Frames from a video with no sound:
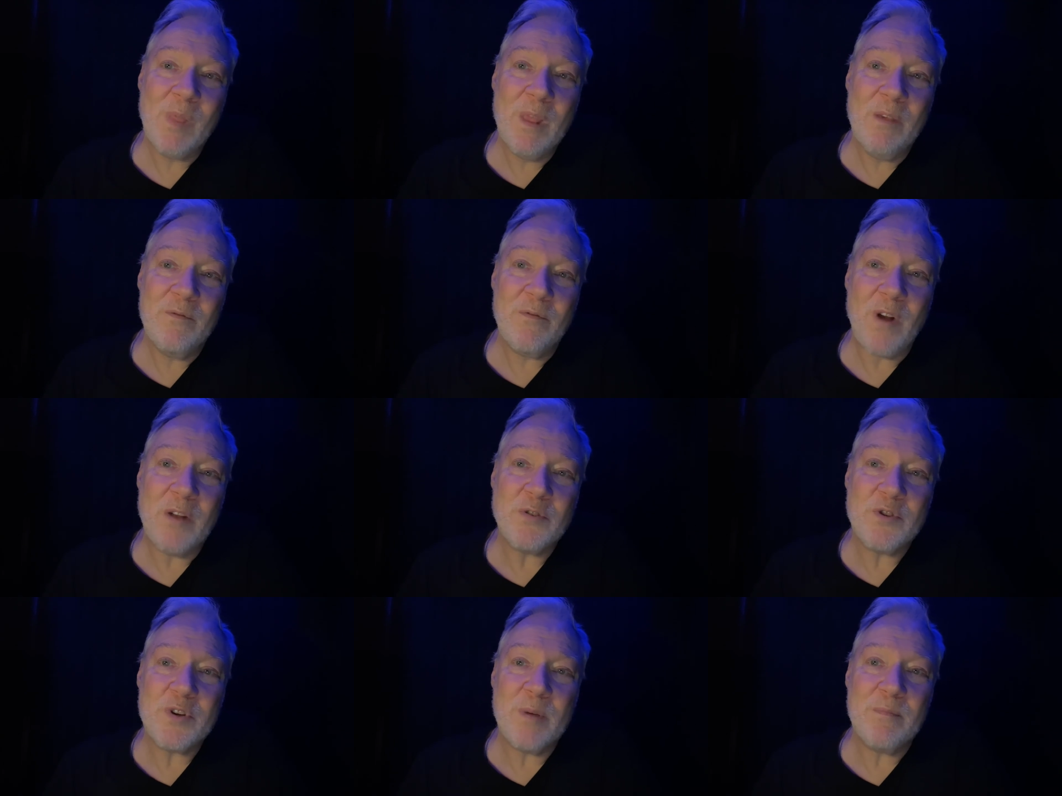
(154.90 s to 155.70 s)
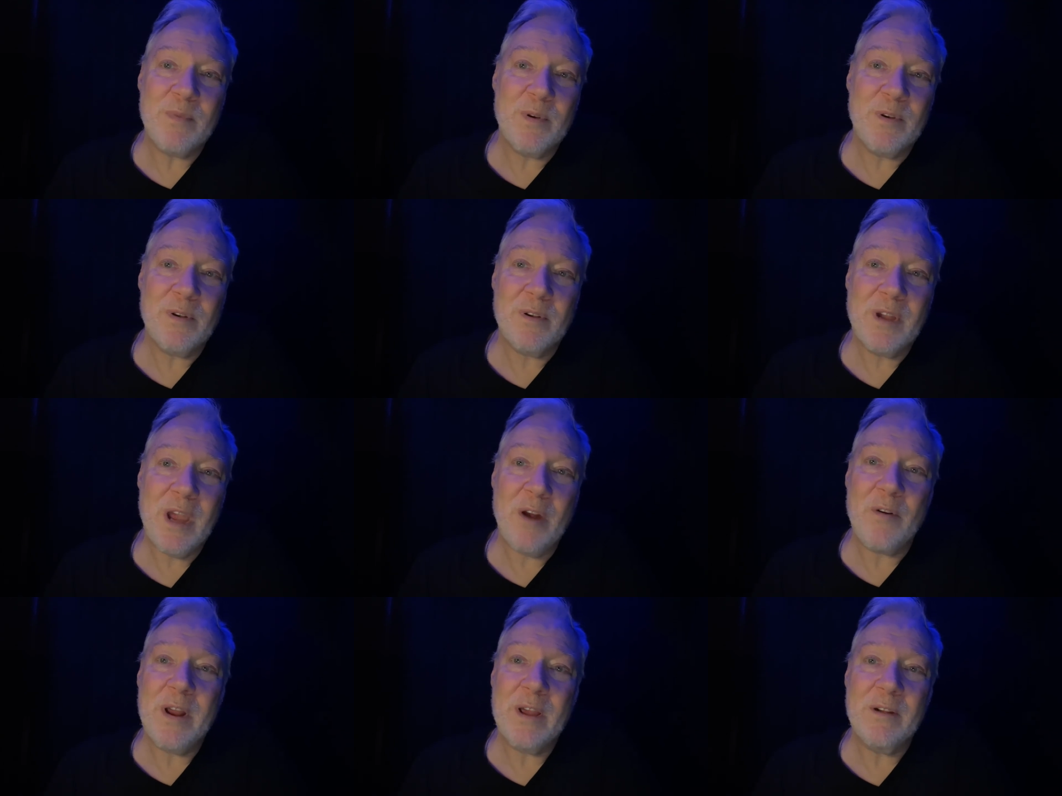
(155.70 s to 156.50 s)
Friendship
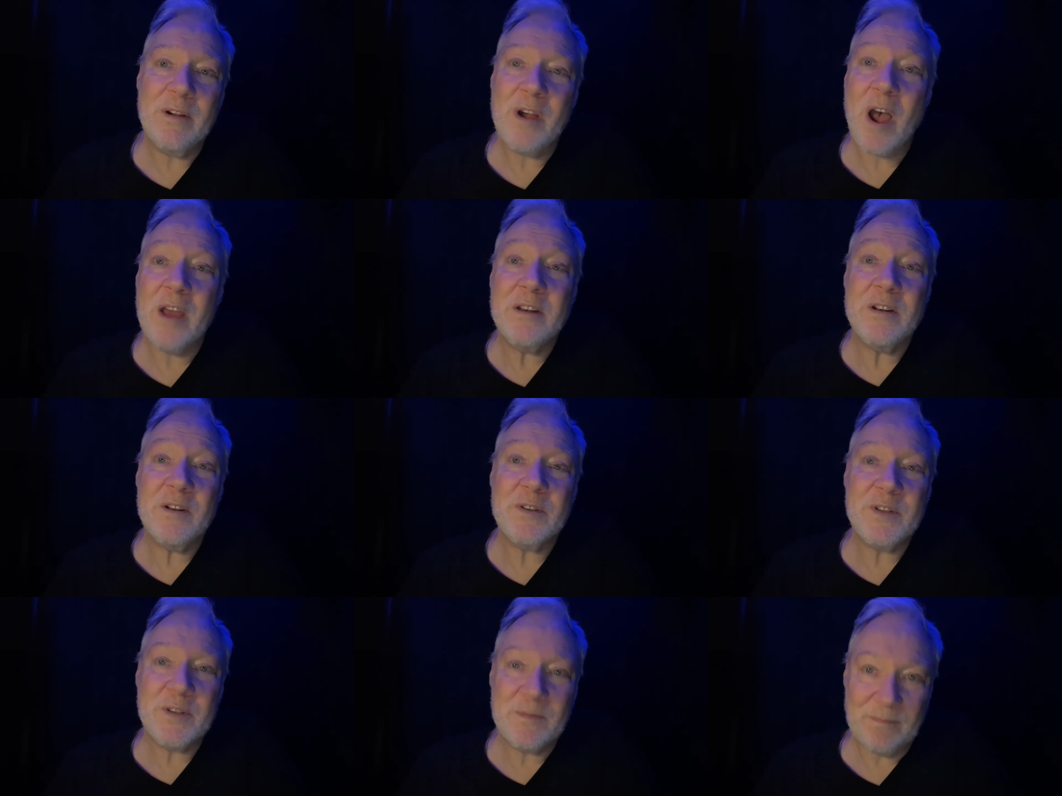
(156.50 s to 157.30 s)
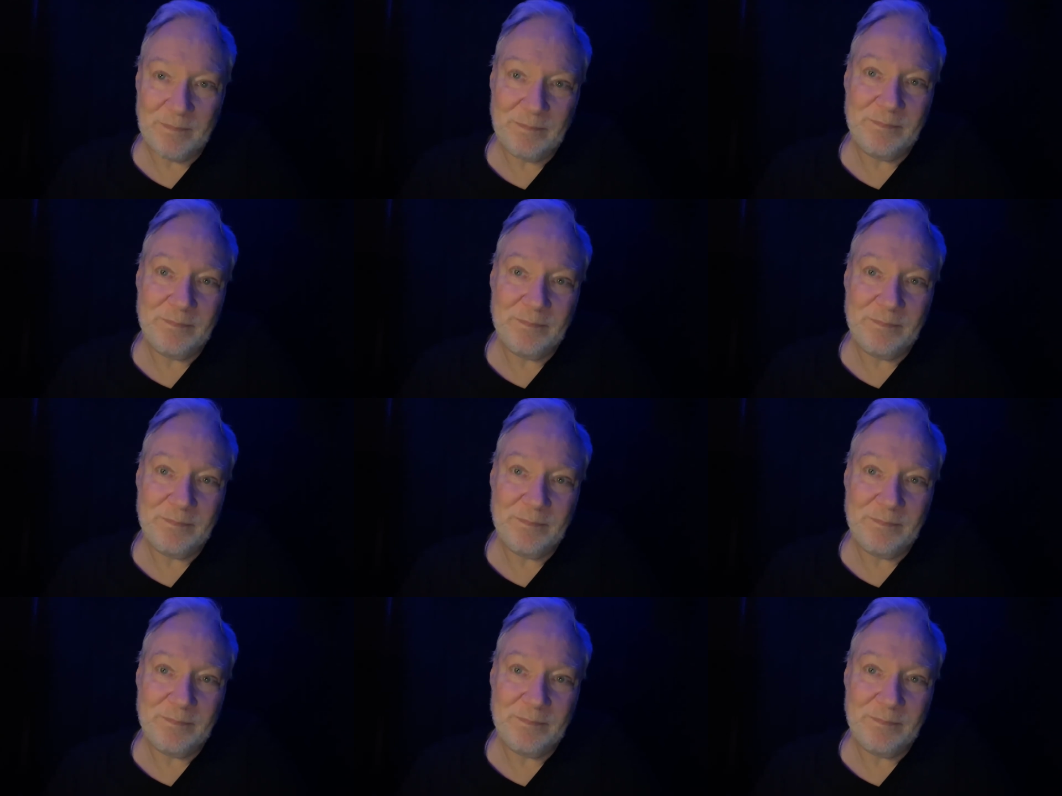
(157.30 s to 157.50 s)
caring kindness.